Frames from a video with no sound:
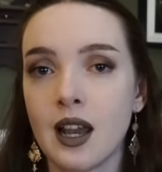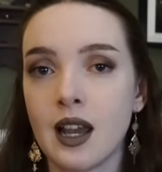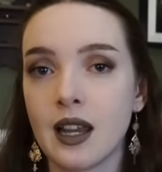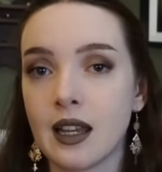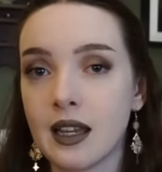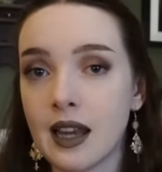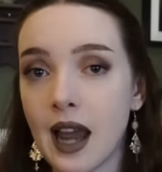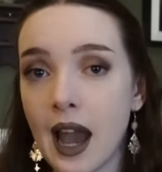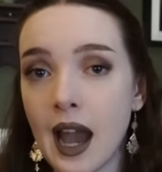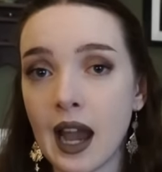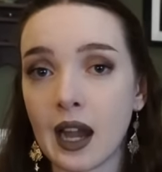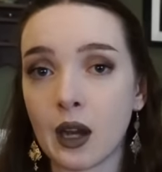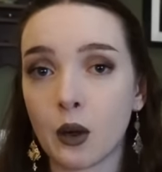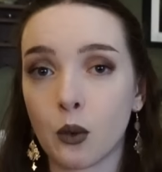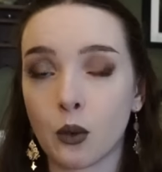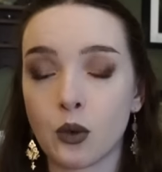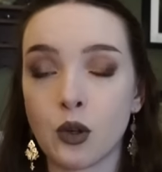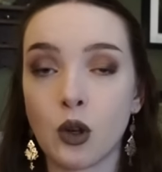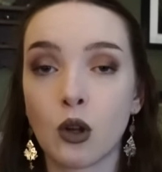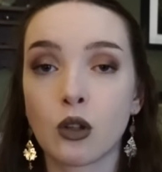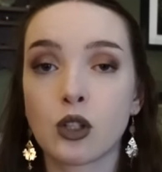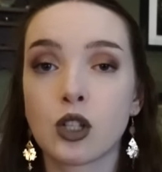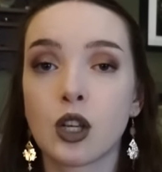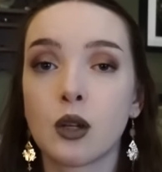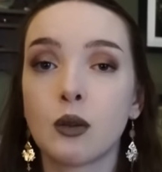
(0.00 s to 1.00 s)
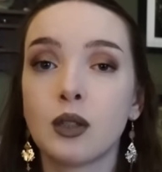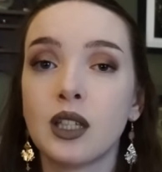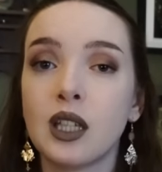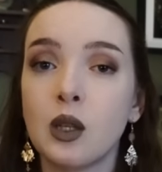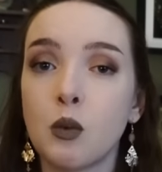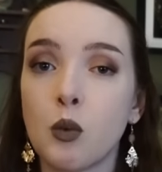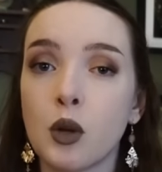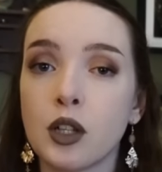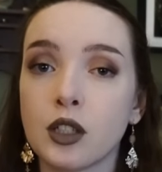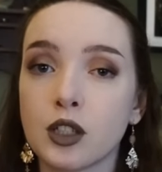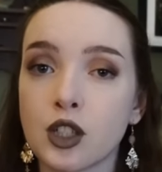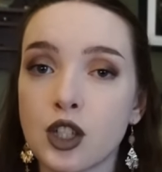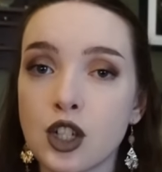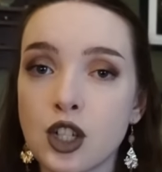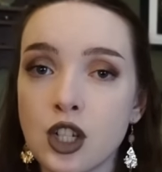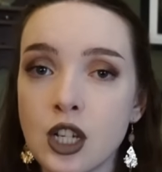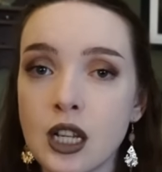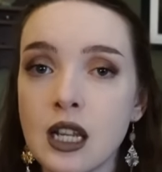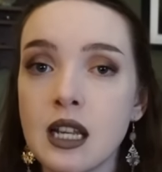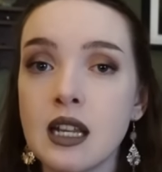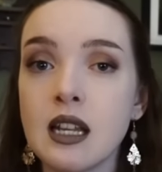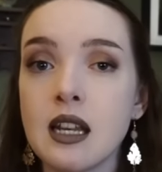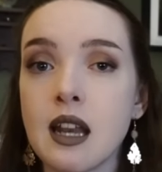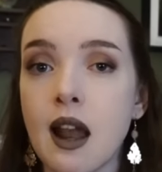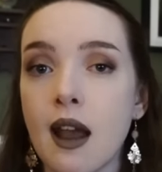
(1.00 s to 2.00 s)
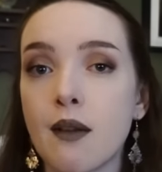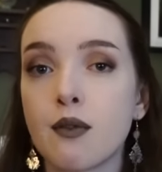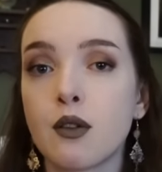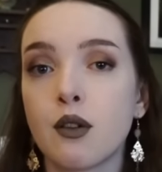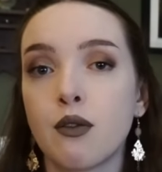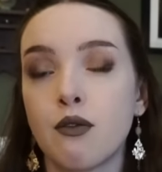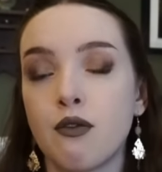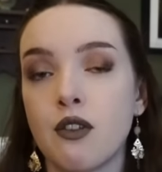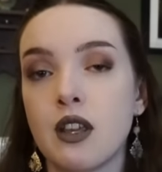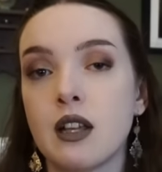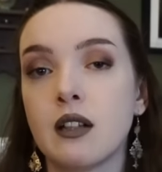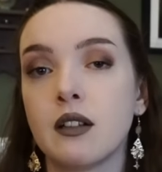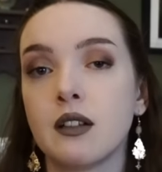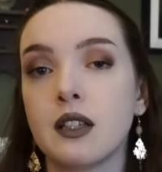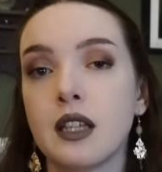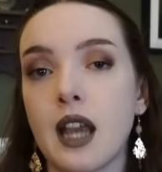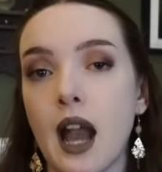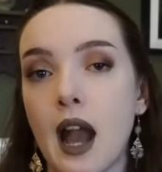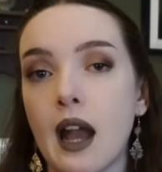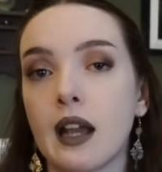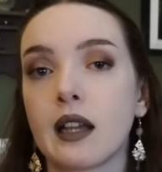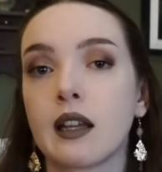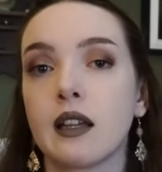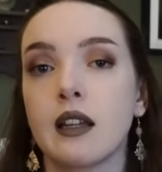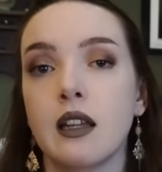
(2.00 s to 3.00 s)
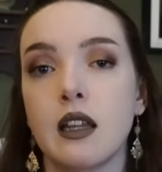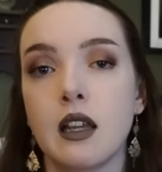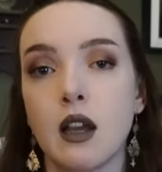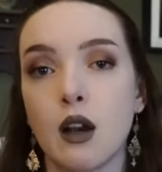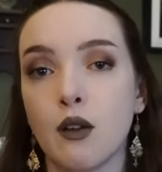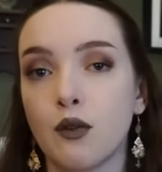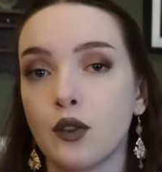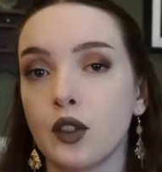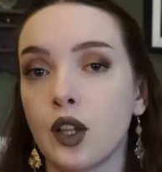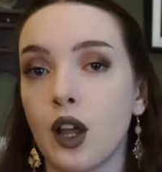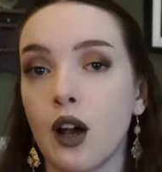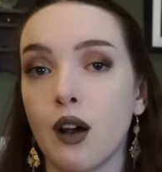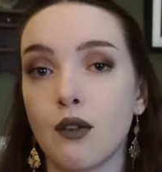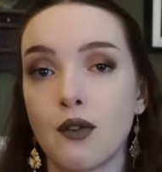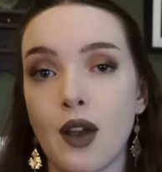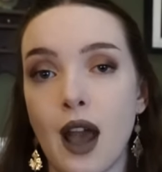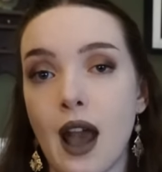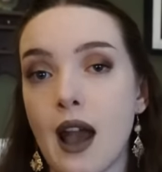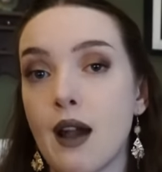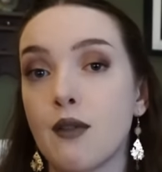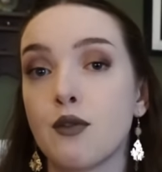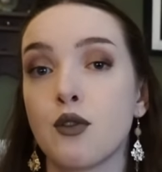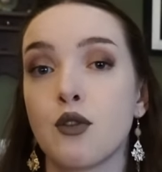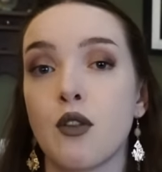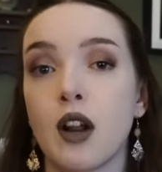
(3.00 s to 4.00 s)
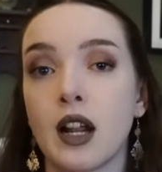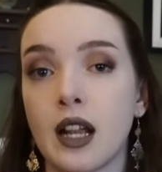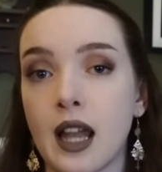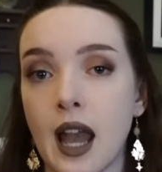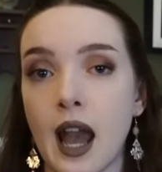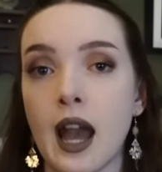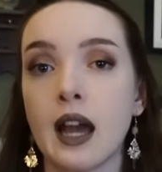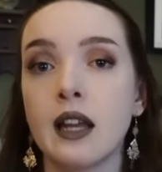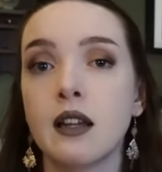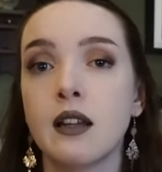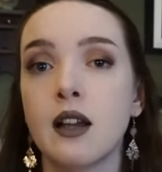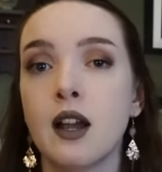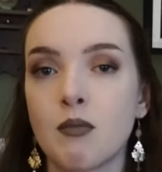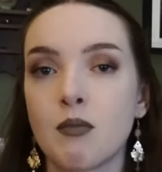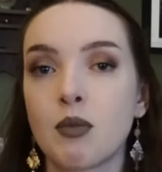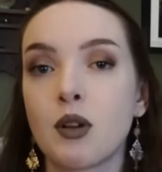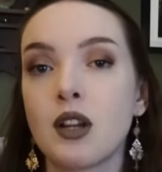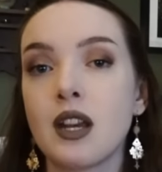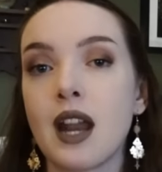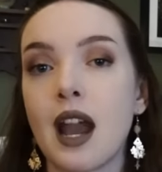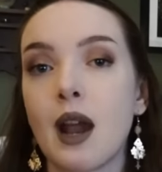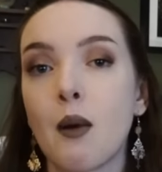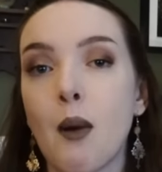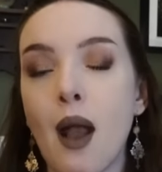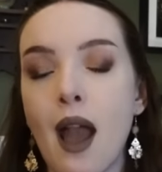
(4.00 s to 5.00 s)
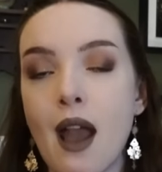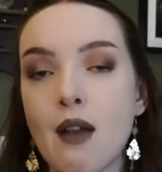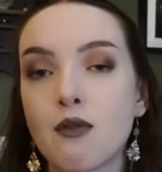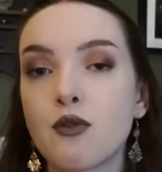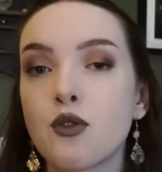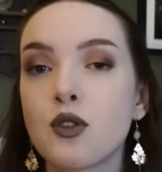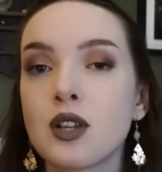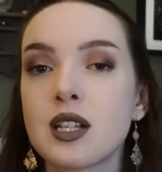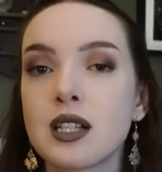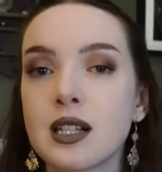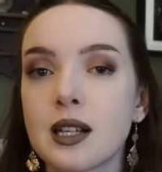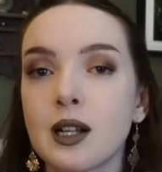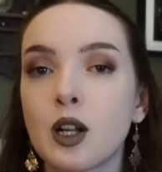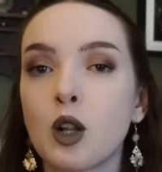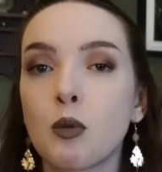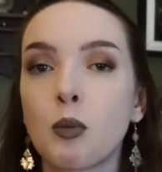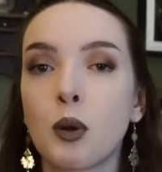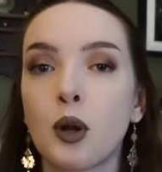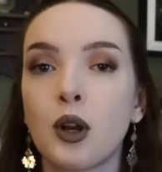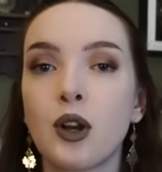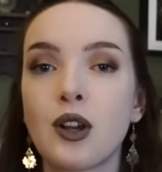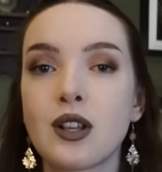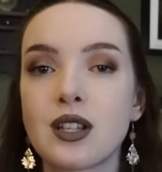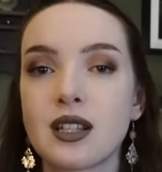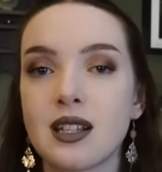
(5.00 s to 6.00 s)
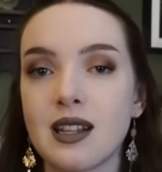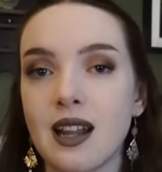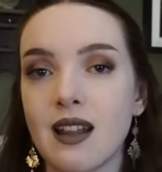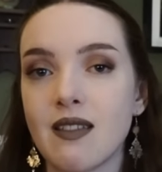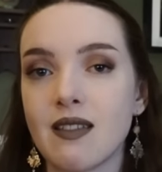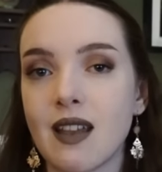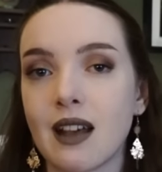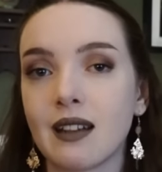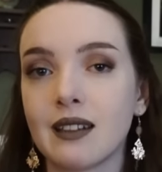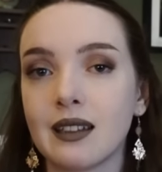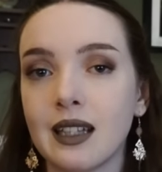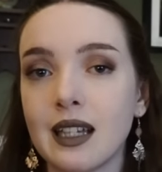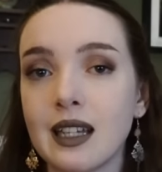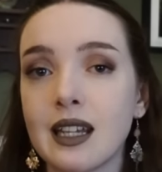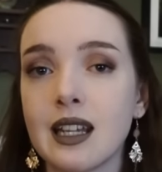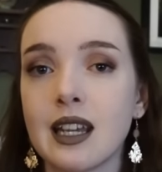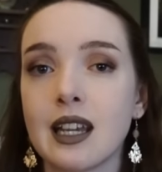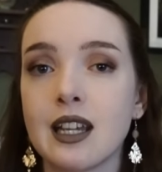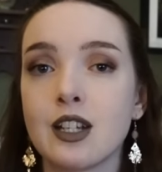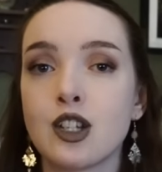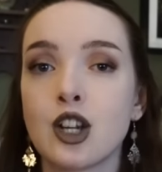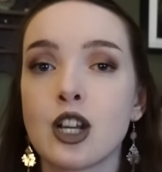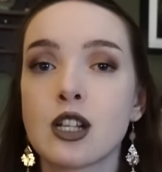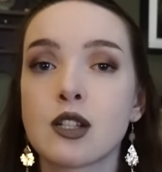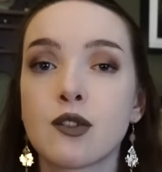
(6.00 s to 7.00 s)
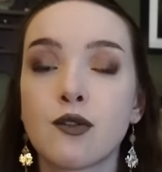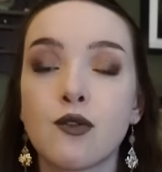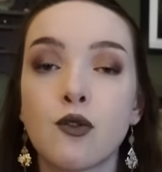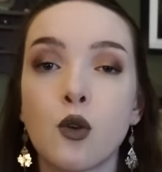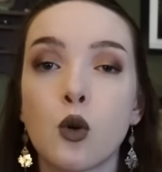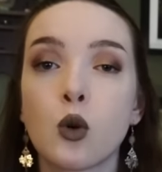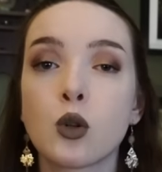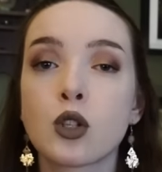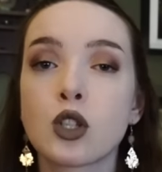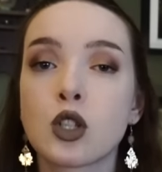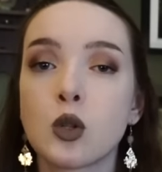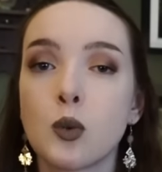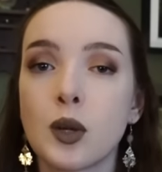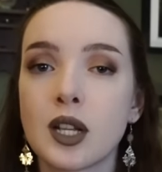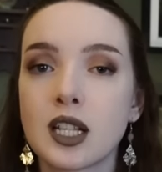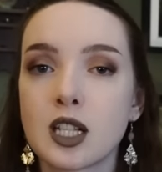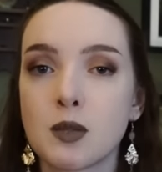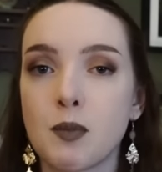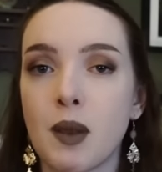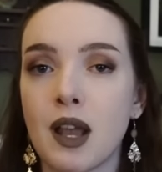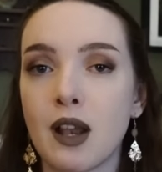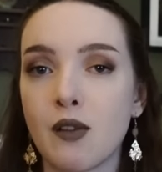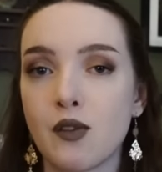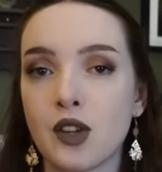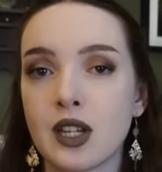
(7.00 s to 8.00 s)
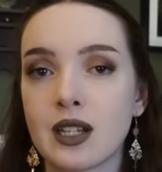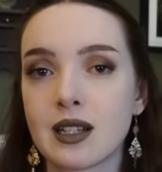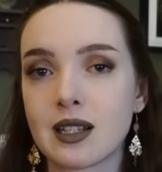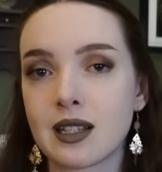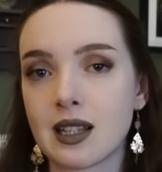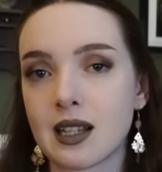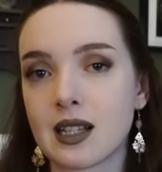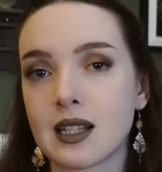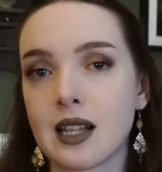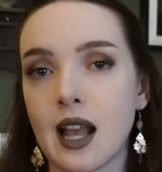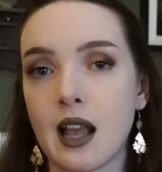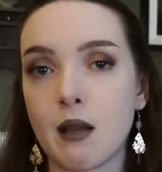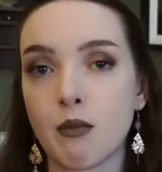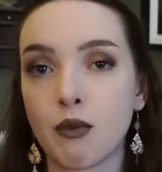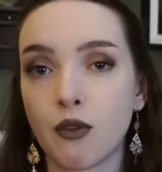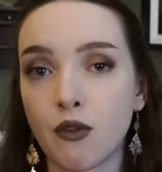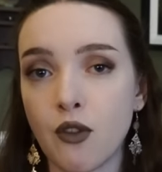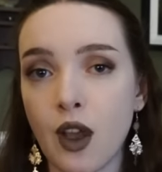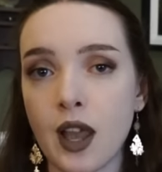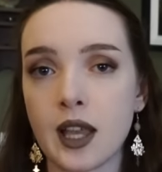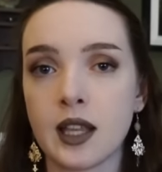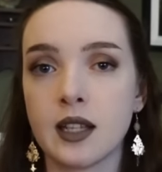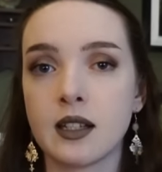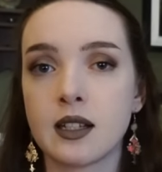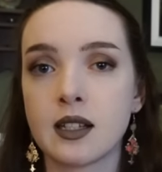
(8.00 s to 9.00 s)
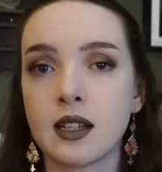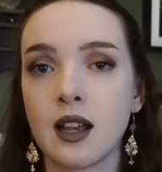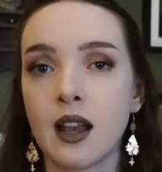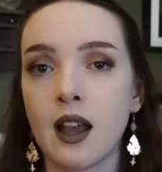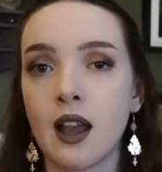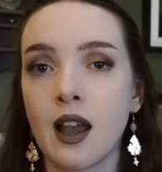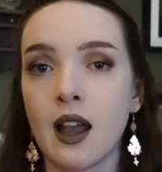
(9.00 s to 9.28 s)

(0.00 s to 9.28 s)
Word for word: Now, not only will she never feel the agony of love ever again, but now every single person in that lineage is forced to experience the same fate.